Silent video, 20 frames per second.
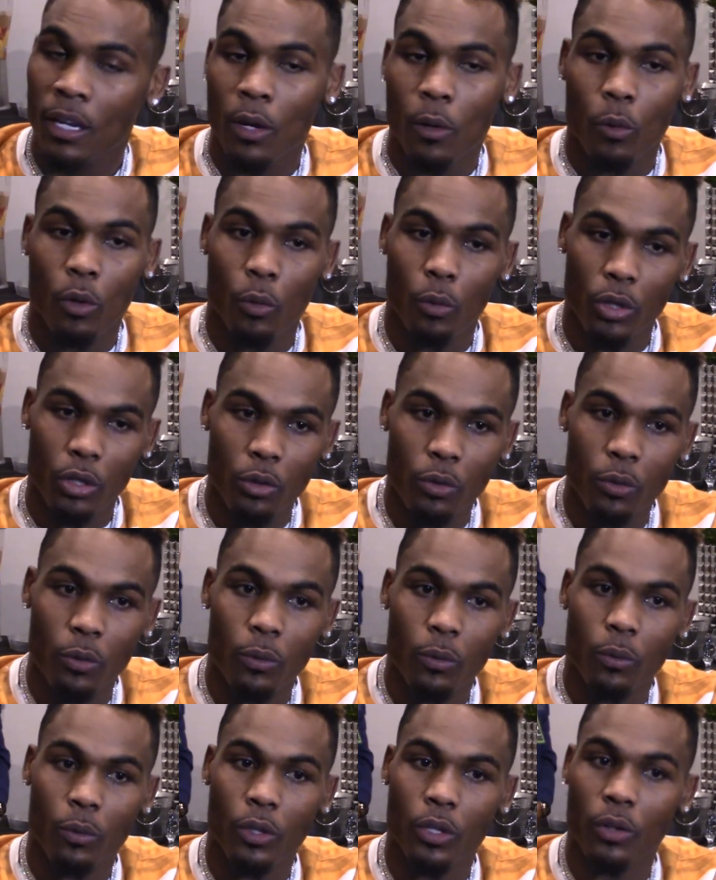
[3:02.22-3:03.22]
Well, when you
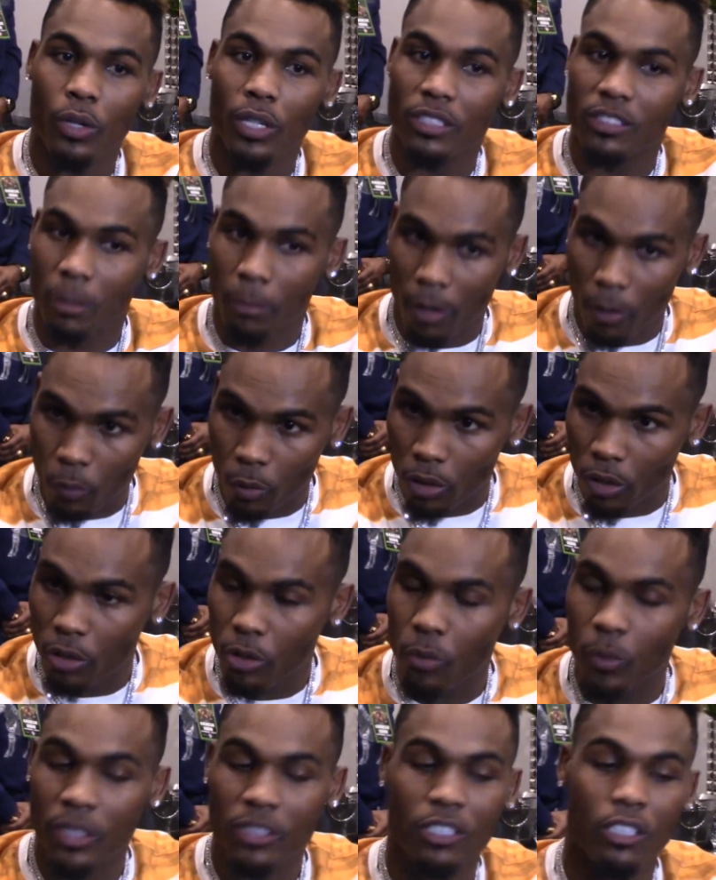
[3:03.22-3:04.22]
enter my world,
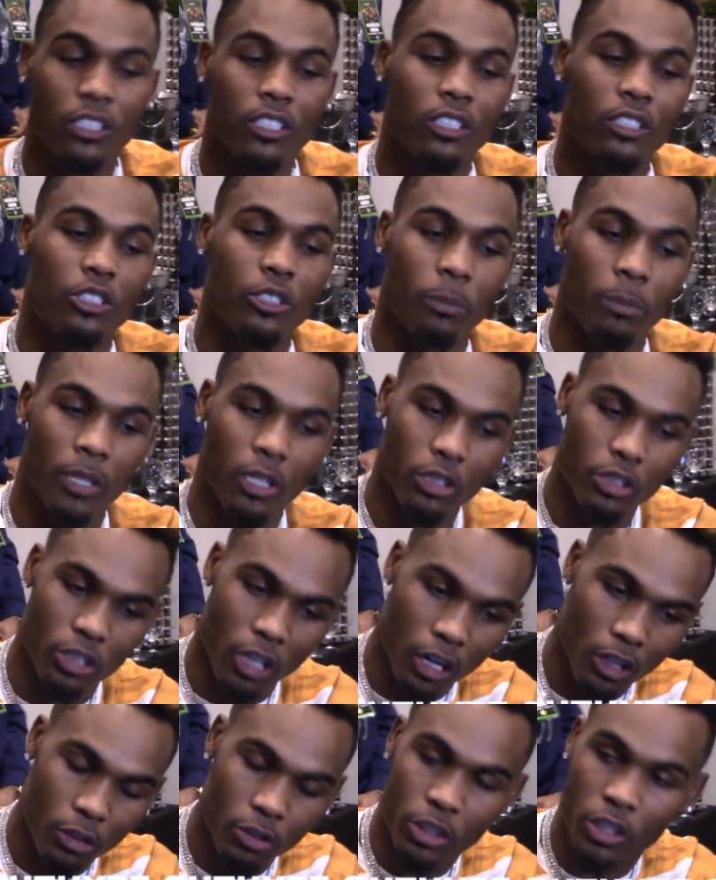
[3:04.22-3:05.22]
you enter the Jermell
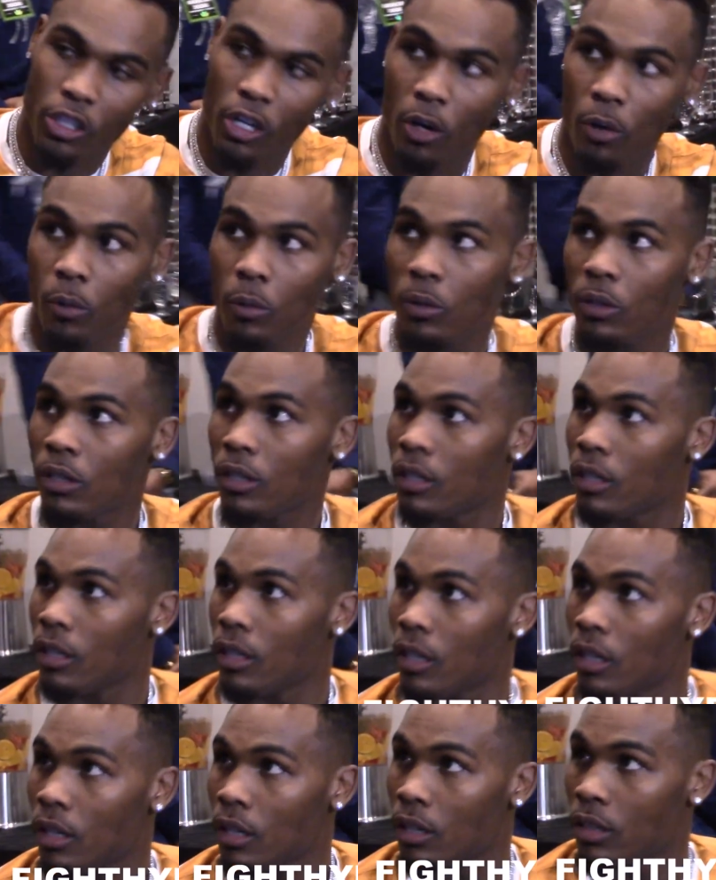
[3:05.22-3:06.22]
Charlo show,
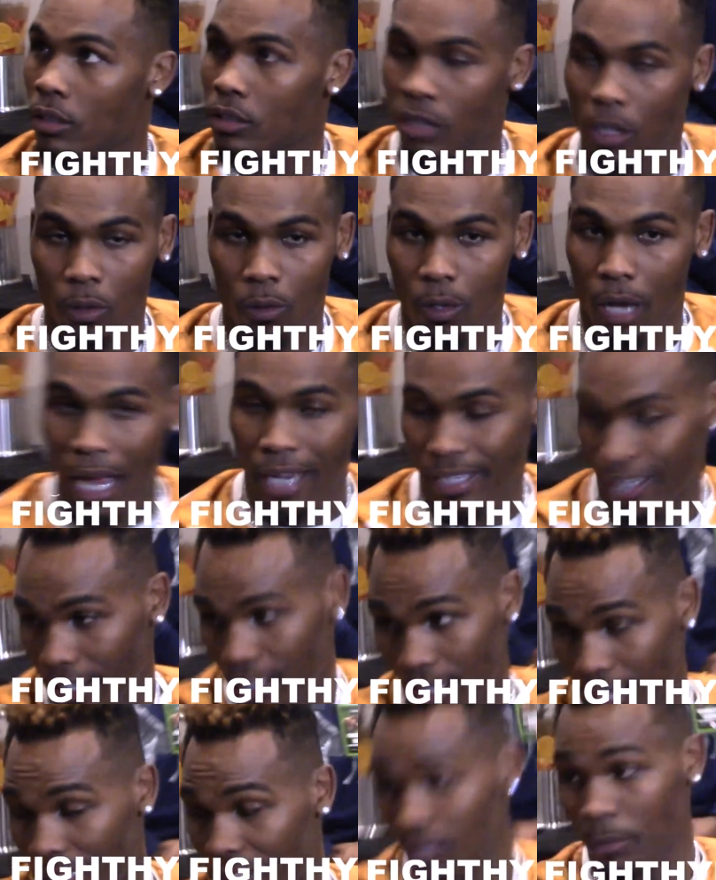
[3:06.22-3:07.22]
so I care
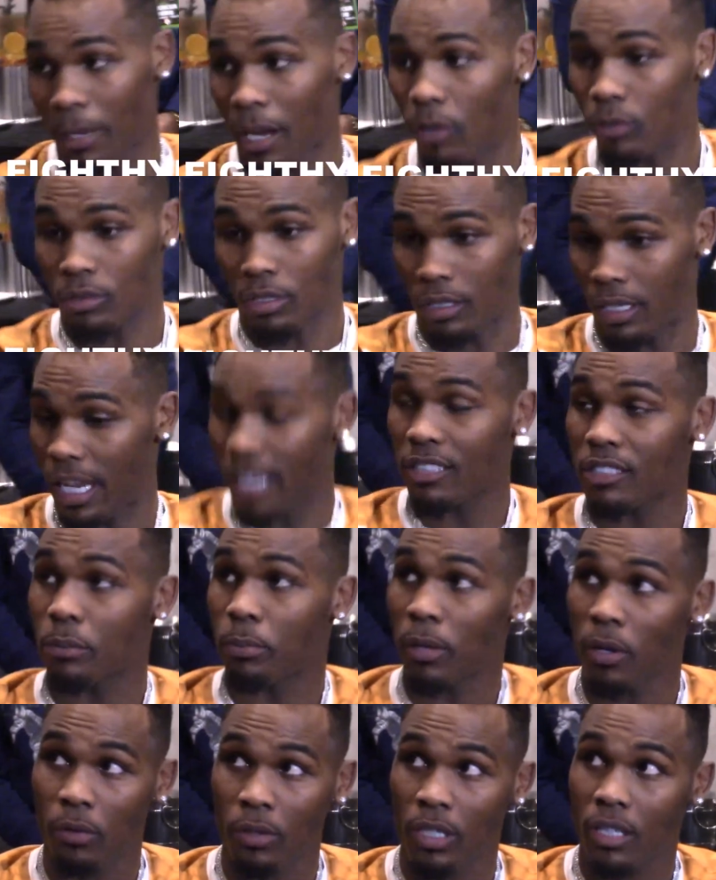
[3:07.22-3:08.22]
less about the next
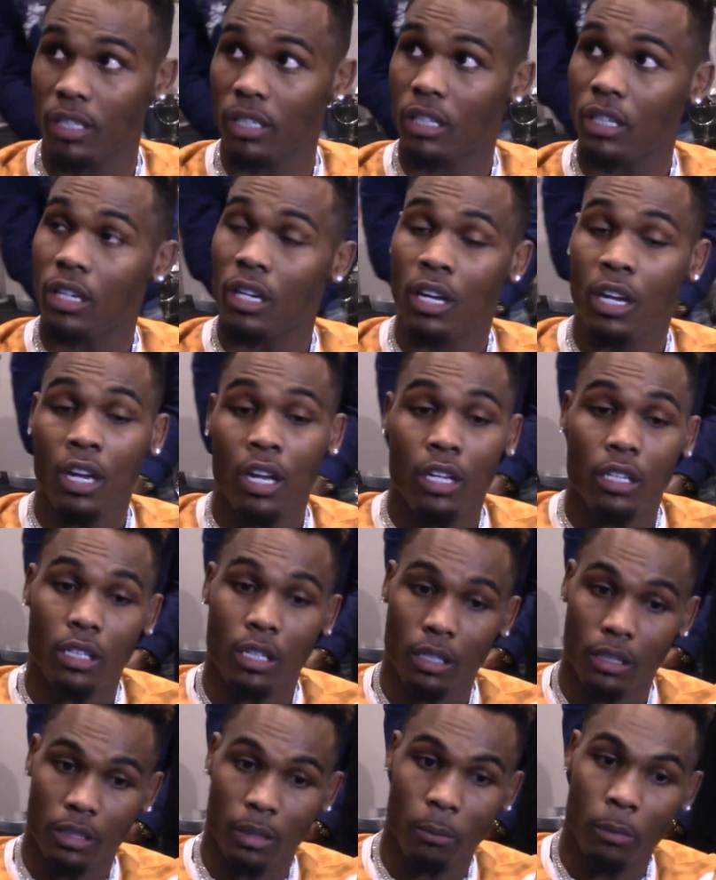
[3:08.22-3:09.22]
opponent.
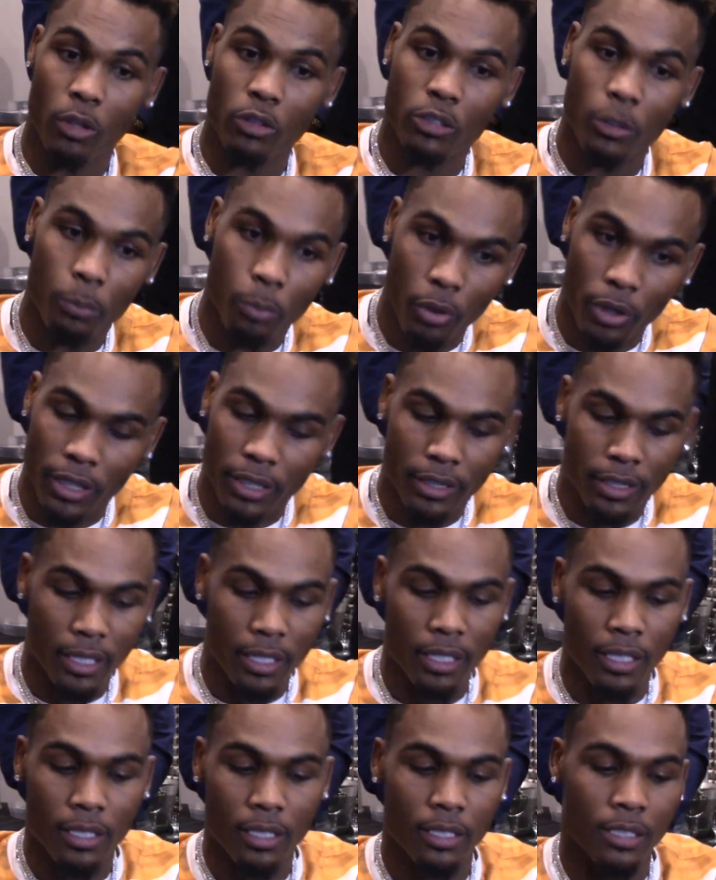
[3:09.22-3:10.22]
The most important
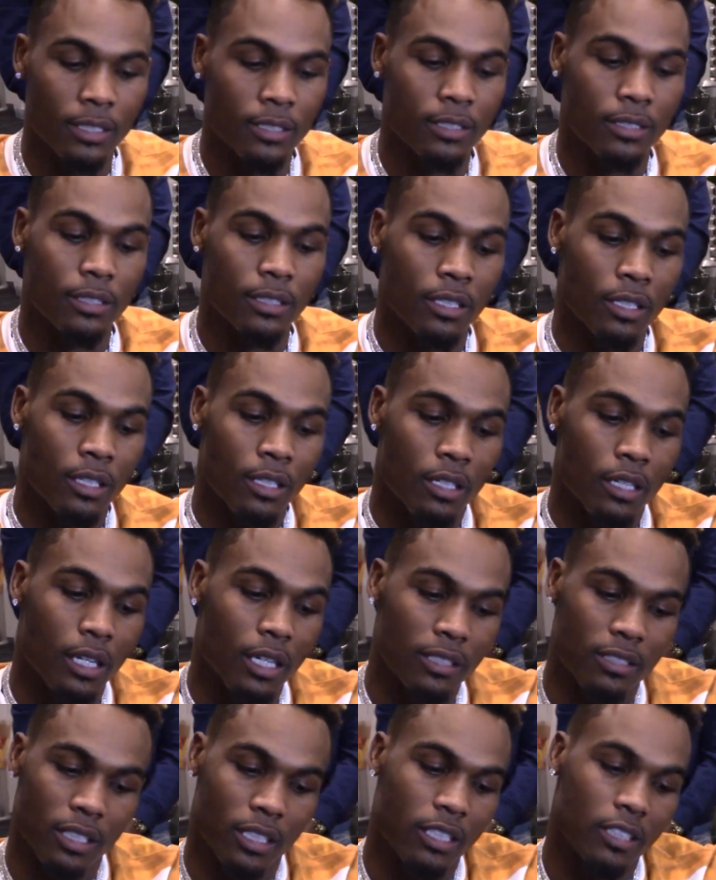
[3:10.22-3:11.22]
thing is
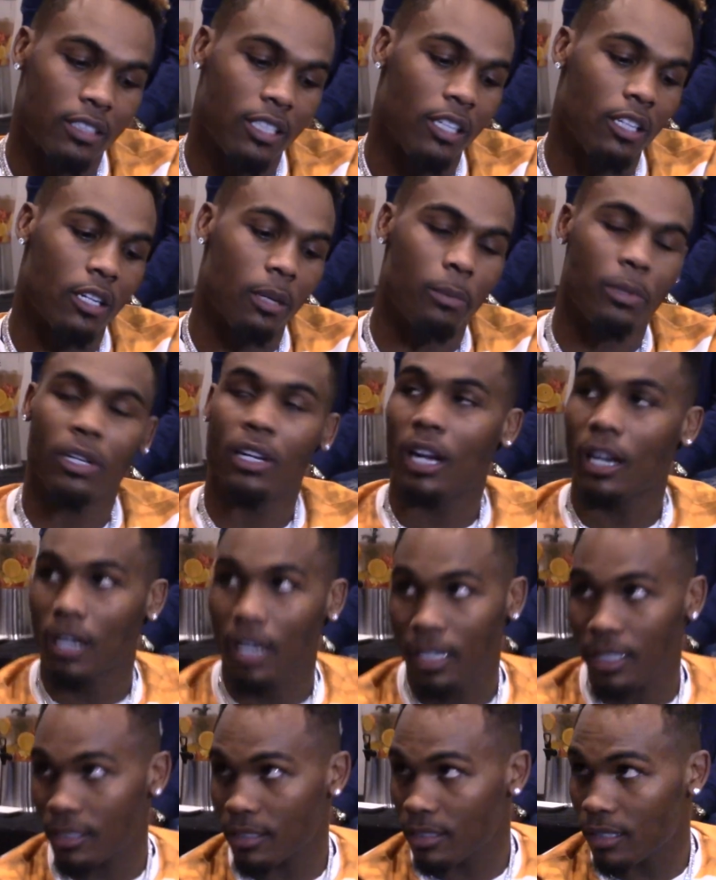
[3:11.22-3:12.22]
us to continue to build our
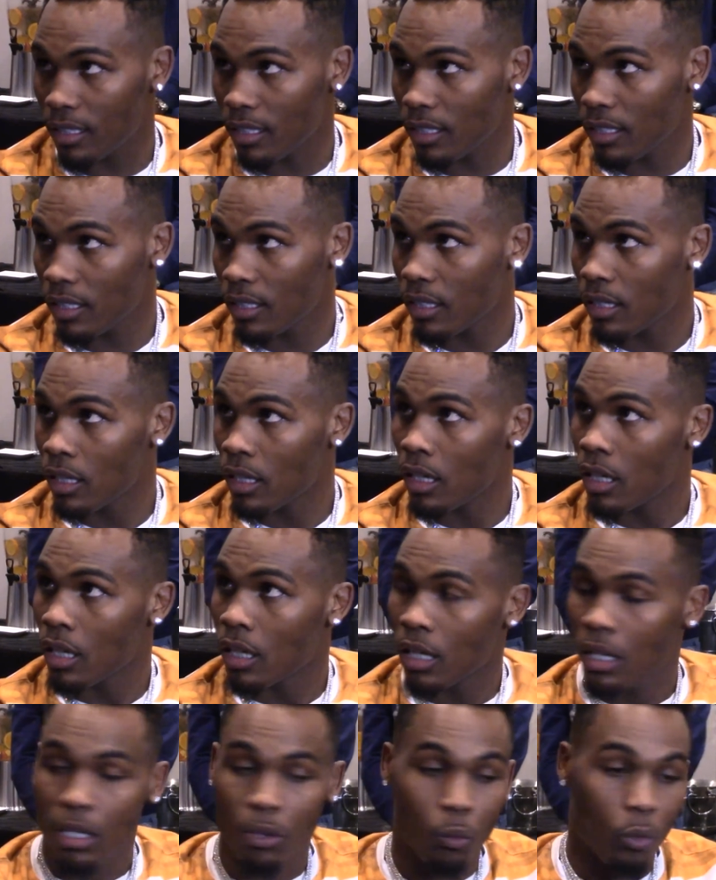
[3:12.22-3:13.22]
legacy.
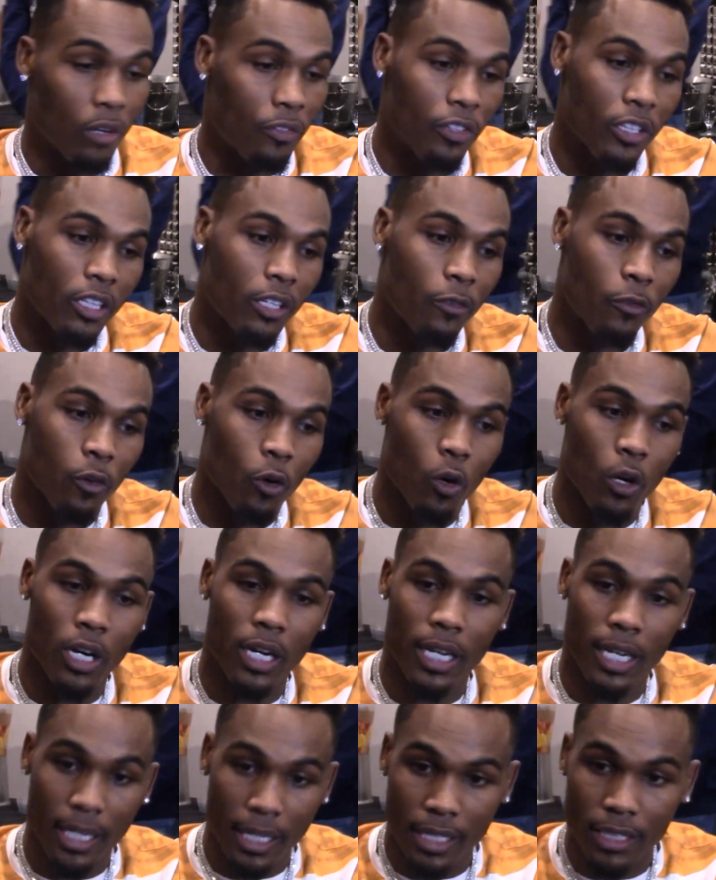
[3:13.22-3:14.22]
154
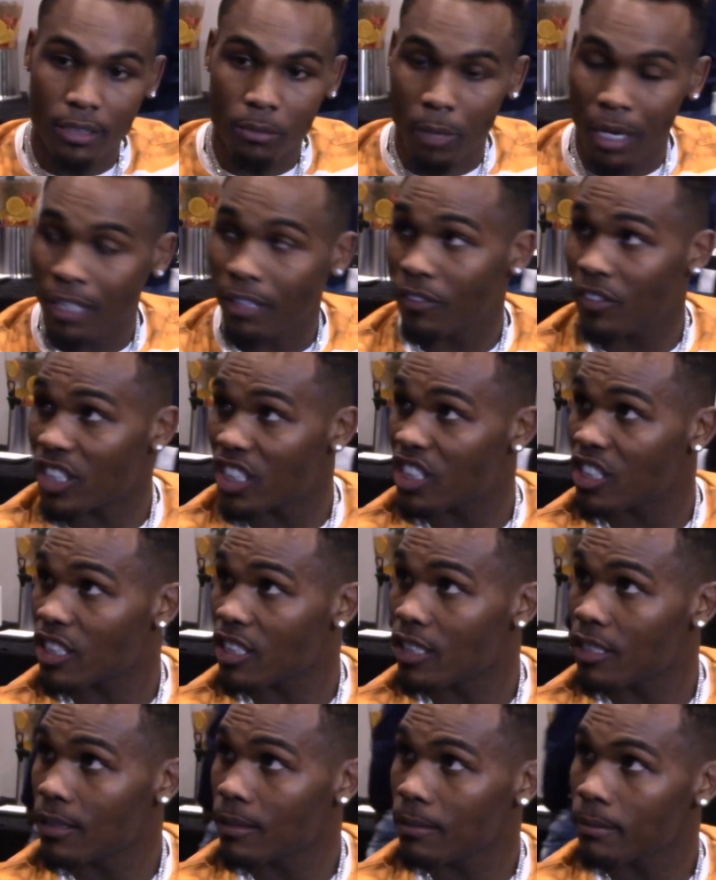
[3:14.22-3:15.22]
is my
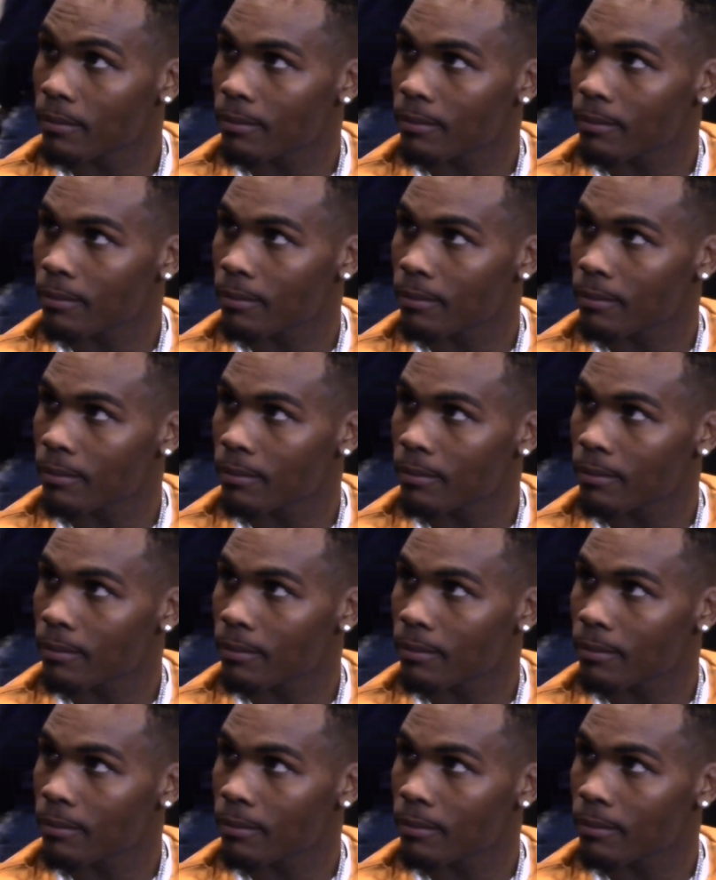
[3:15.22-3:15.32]
division.